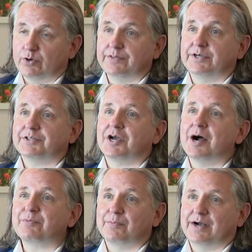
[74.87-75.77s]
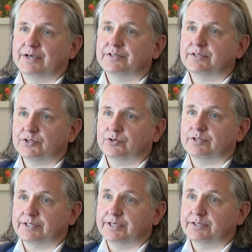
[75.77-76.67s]
breathing is compromised, this could
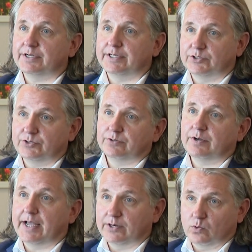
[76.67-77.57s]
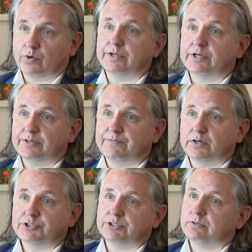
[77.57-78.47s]
lead into end-organ
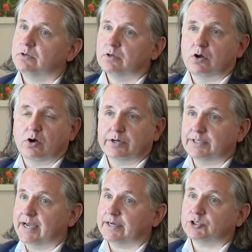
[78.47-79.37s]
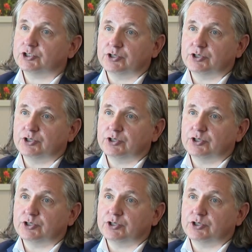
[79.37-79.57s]
dysfunction, heart attacks,